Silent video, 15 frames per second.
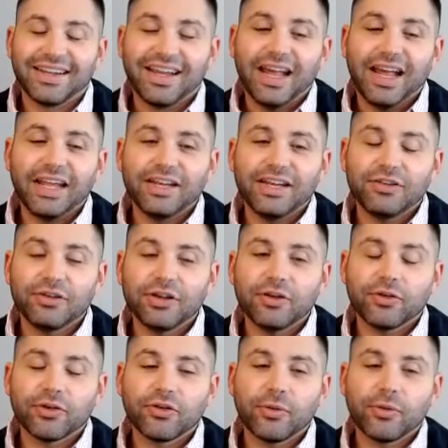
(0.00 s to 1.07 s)
and you know
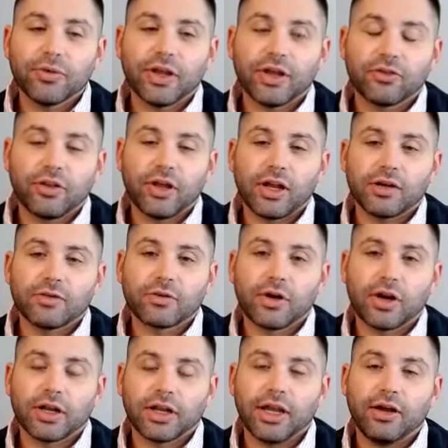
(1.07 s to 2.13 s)
for someone that has a lot of
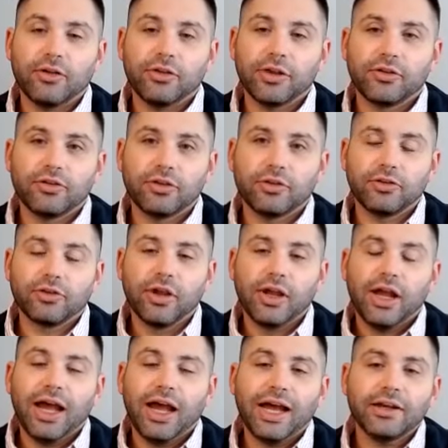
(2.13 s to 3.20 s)
chronic health issues
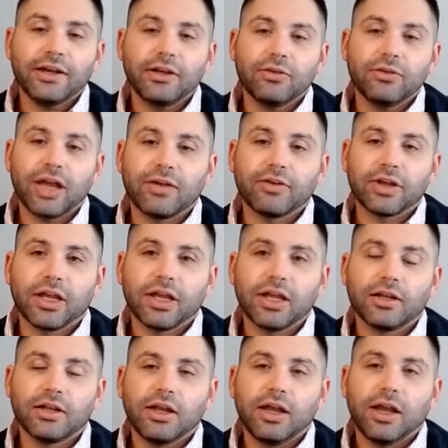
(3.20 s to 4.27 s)
how do you
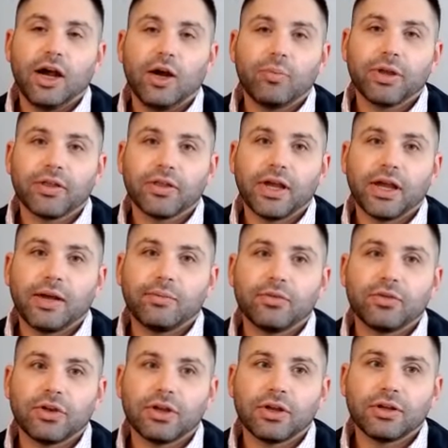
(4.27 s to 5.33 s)
navigate helping them
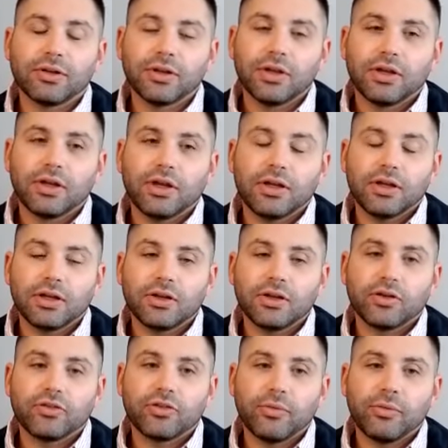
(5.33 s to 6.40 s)
to you
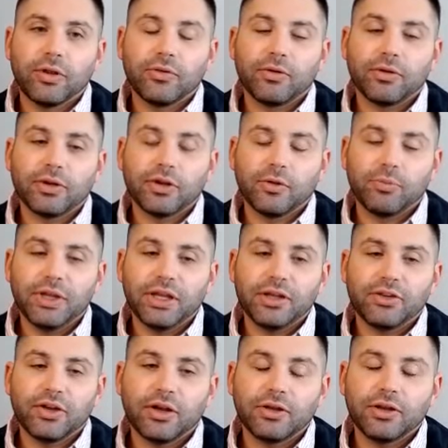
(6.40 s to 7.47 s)
know on some level you know be in
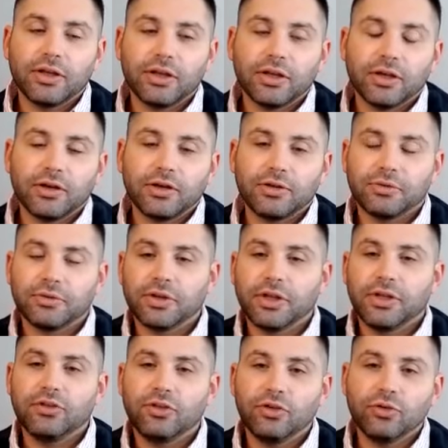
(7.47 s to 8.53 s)
t- you know in,
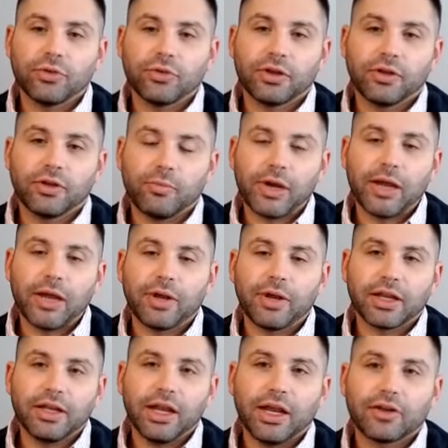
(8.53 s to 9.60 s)
in tune with you know the mind
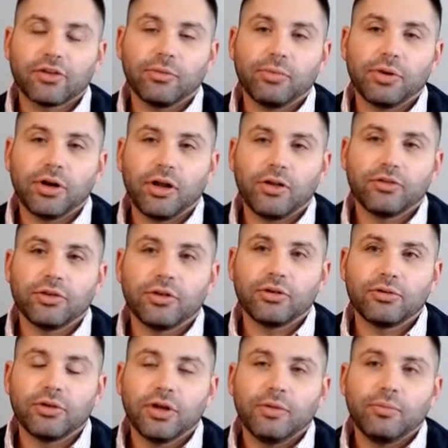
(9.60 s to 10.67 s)
body connection but
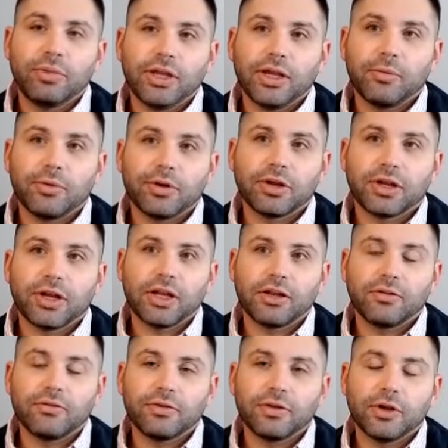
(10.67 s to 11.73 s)
also be able to kind
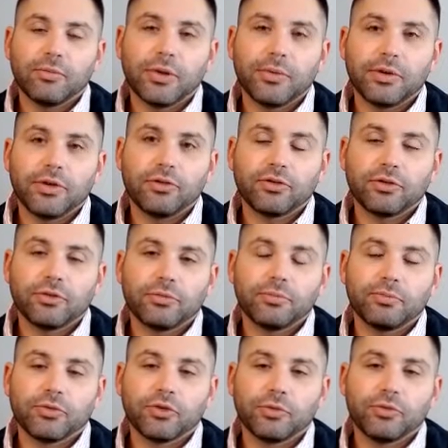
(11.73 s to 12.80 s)
of you know maybe use
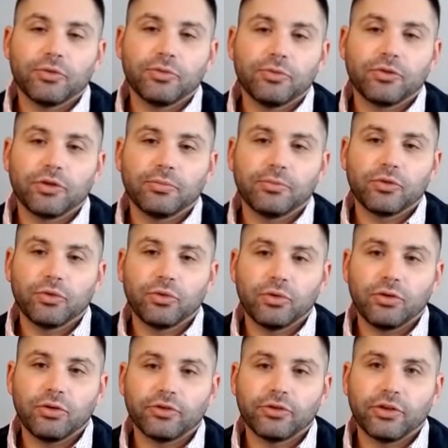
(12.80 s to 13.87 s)
some some some
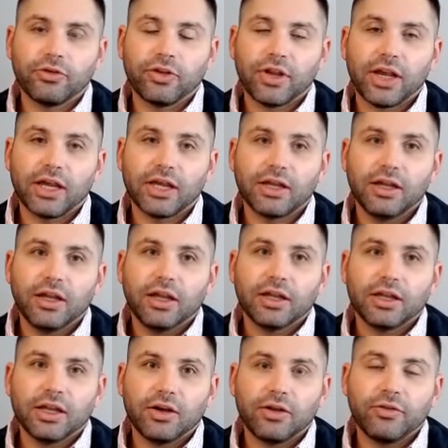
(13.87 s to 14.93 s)
tools to say
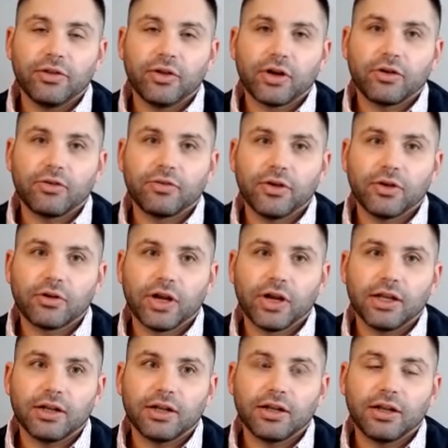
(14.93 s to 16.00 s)
you know even though i don't feel
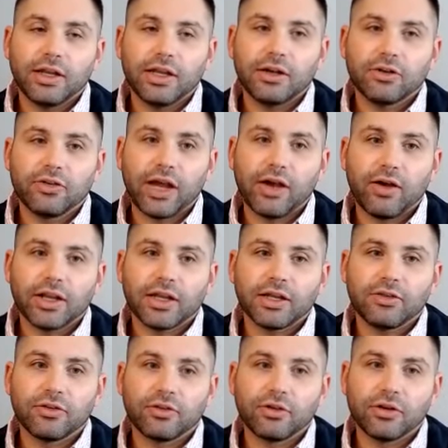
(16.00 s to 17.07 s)
great here's how I
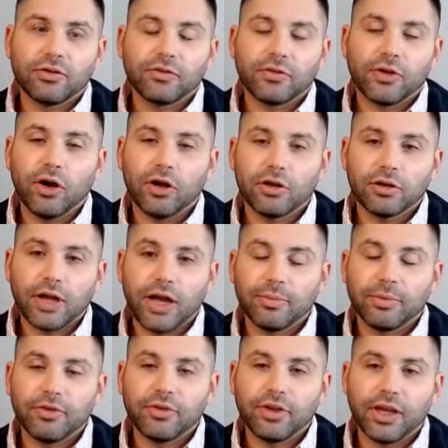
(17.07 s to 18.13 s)
can sort of co-
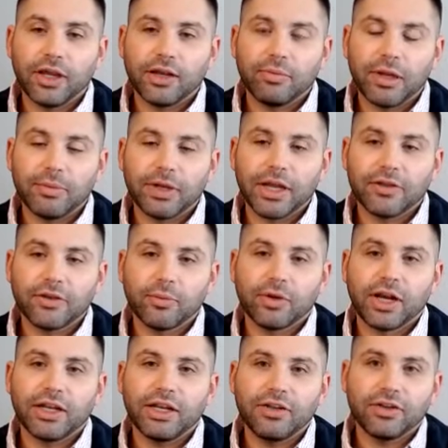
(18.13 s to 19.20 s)
compensate and maybe get done
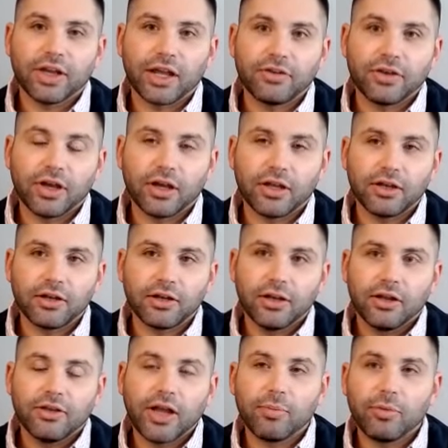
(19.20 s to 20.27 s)
what I need to get done,
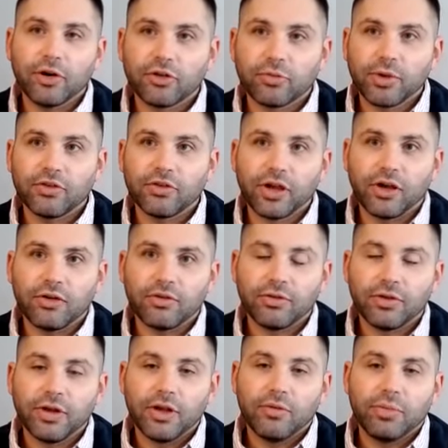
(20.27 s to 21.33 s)
not push myself,
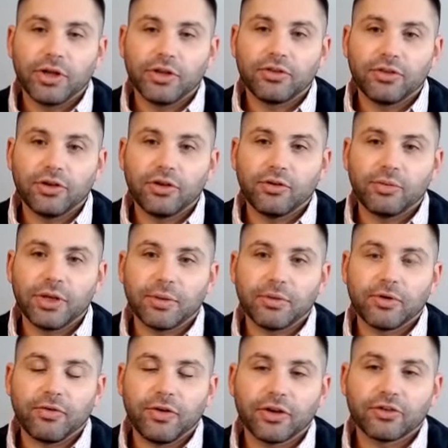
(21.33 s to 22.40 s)
but still be able
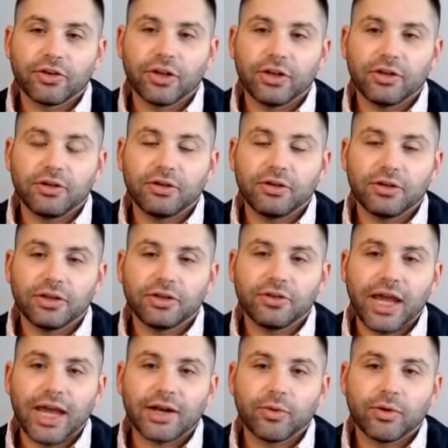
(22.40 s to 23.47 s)
to function at least
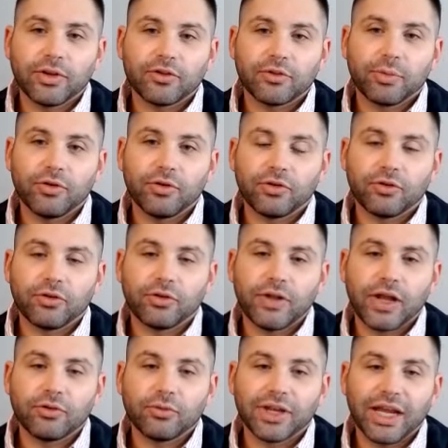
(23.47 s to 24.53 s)
adequately as opposed to sort of
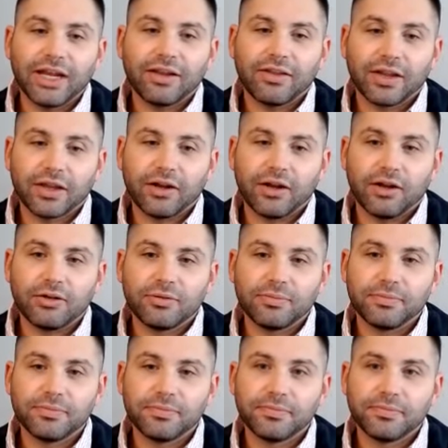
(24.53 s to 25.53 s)
not doing anything at all.